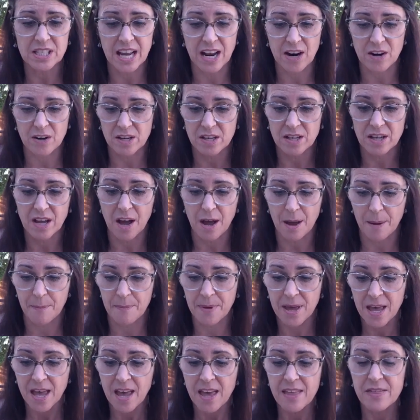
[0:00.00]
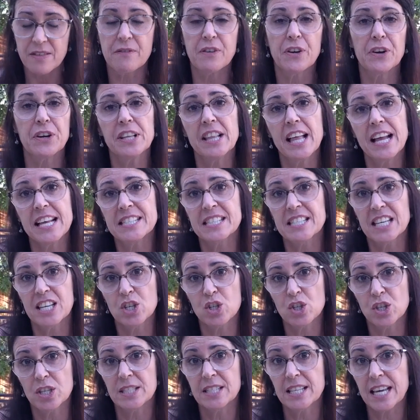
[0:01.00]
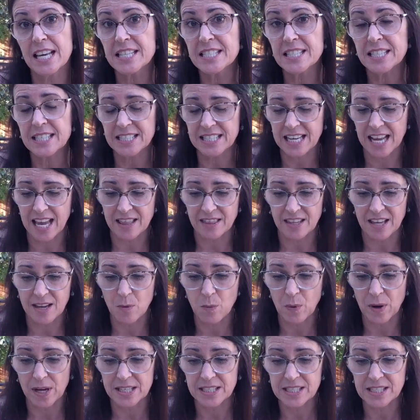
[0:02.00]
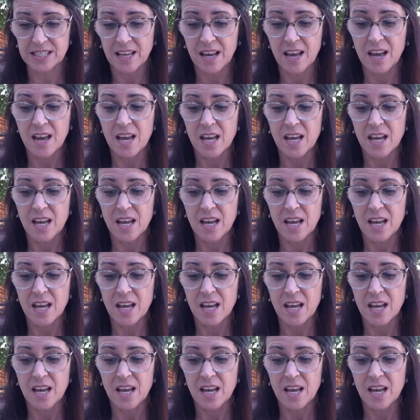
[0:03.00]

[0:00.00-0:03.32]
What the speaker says: The very last thing she said to Stanley was,